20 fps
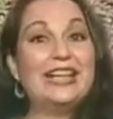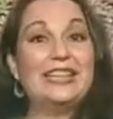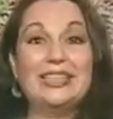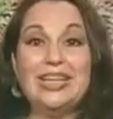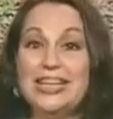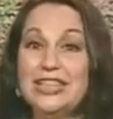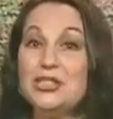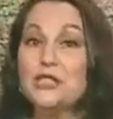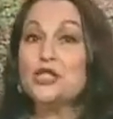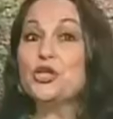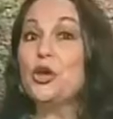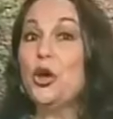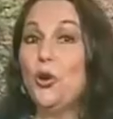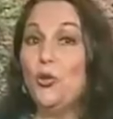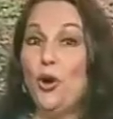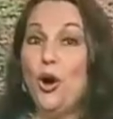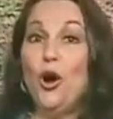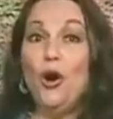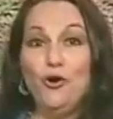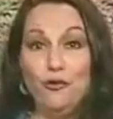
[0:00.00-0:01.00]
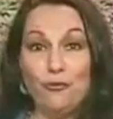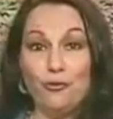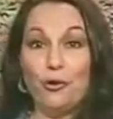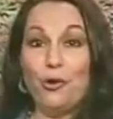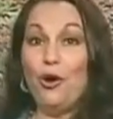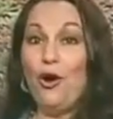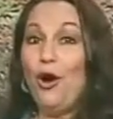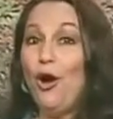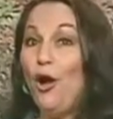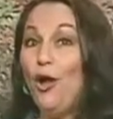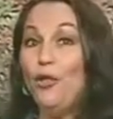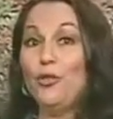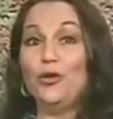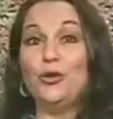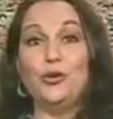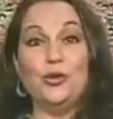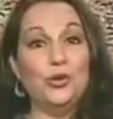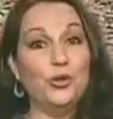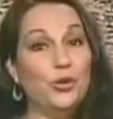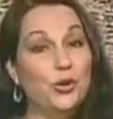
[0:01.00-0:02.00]
Let's go over all
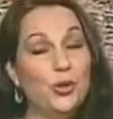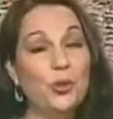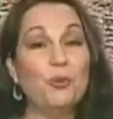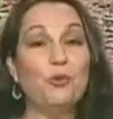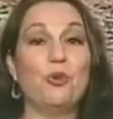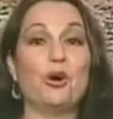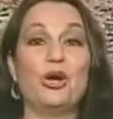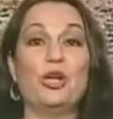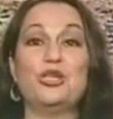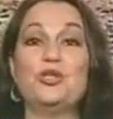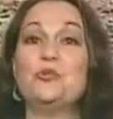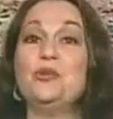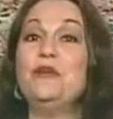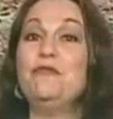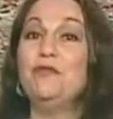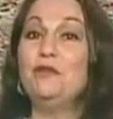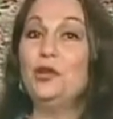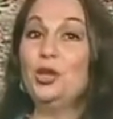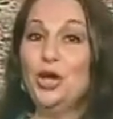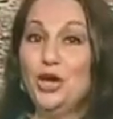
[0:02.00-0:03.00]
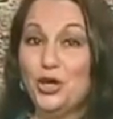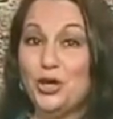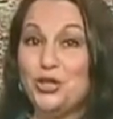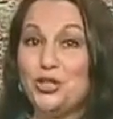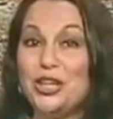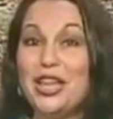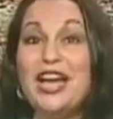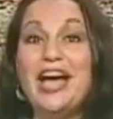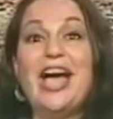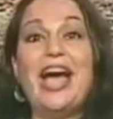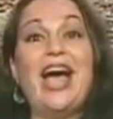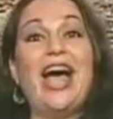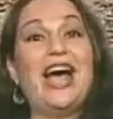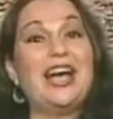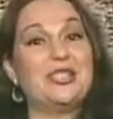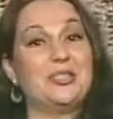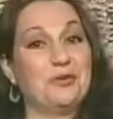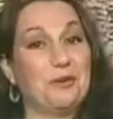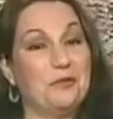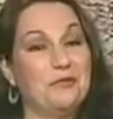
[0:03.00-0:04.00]
the new words we've learned
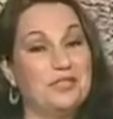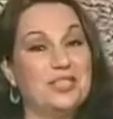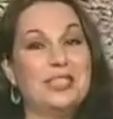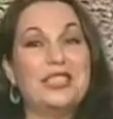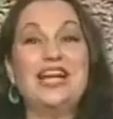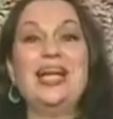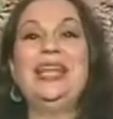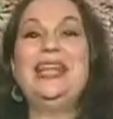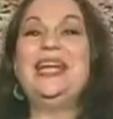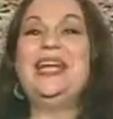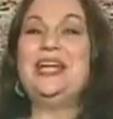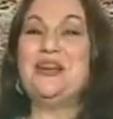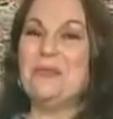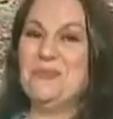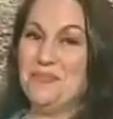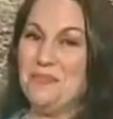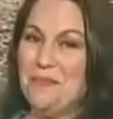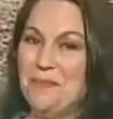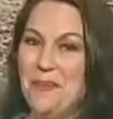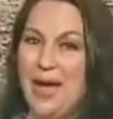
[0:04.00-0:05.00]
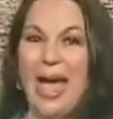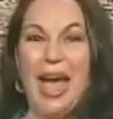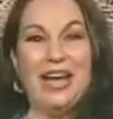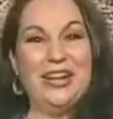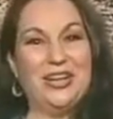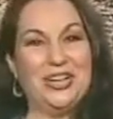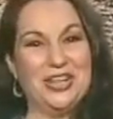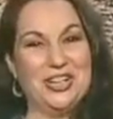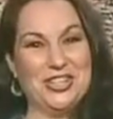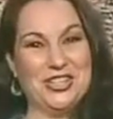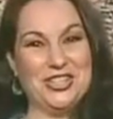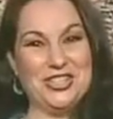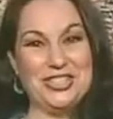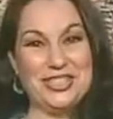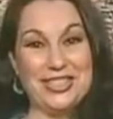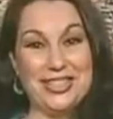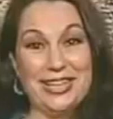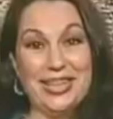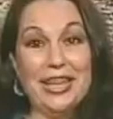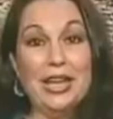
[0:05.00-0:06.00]
as we've studied manners.
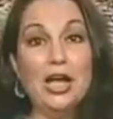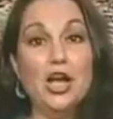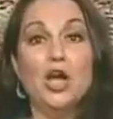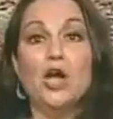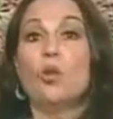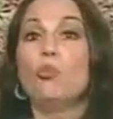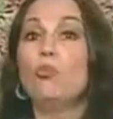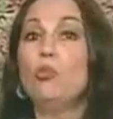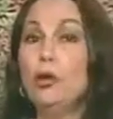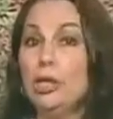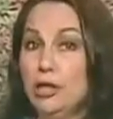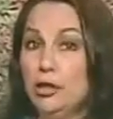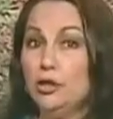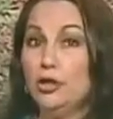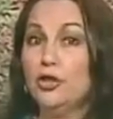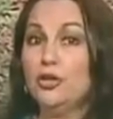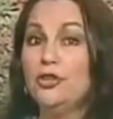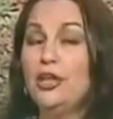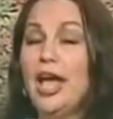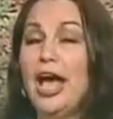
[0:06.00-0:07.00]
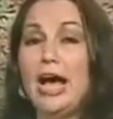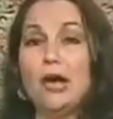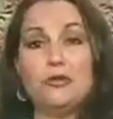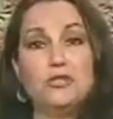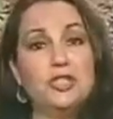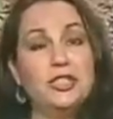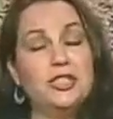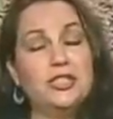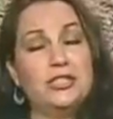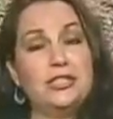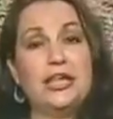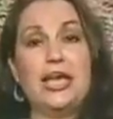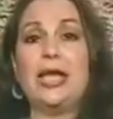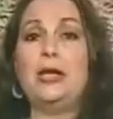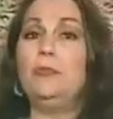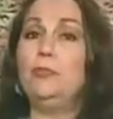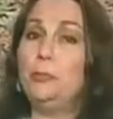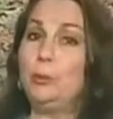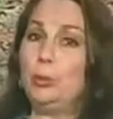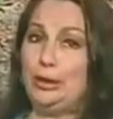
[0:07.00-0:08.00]
We learn how to
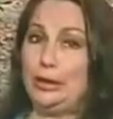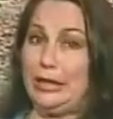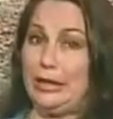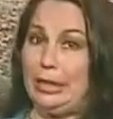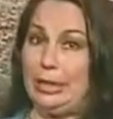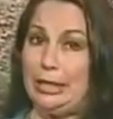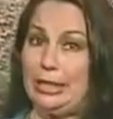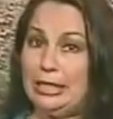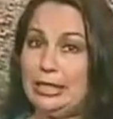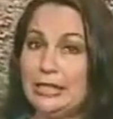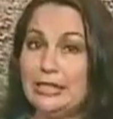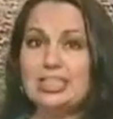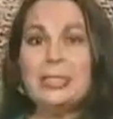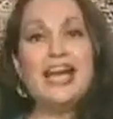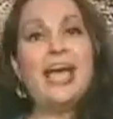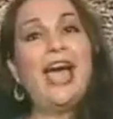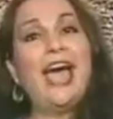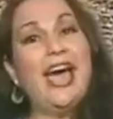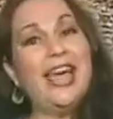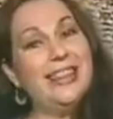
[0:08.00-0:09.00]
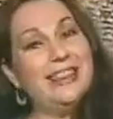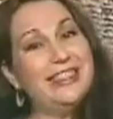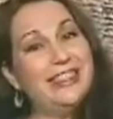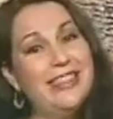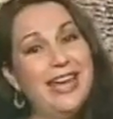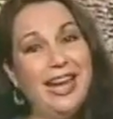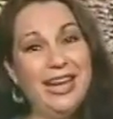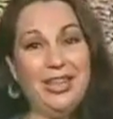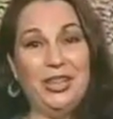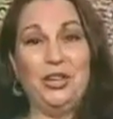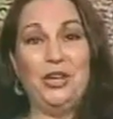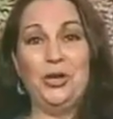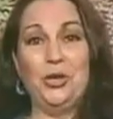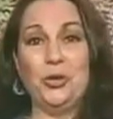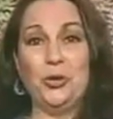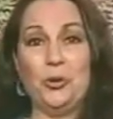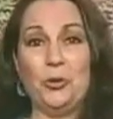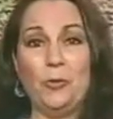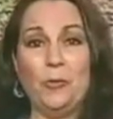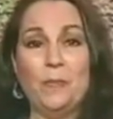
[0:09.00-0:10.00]
say please and thank
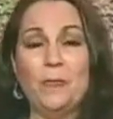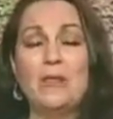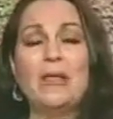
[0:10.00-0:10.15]
you.